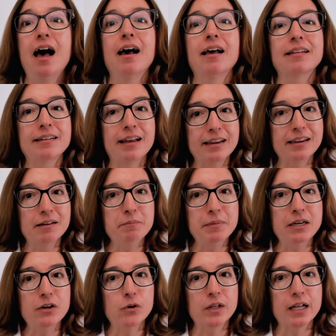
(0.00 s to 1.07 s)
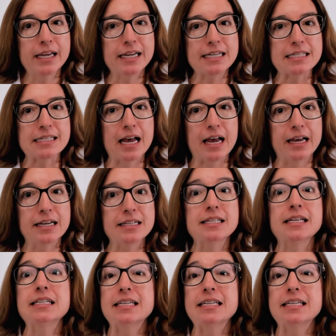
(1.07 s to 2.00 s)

Like aminoglycosides,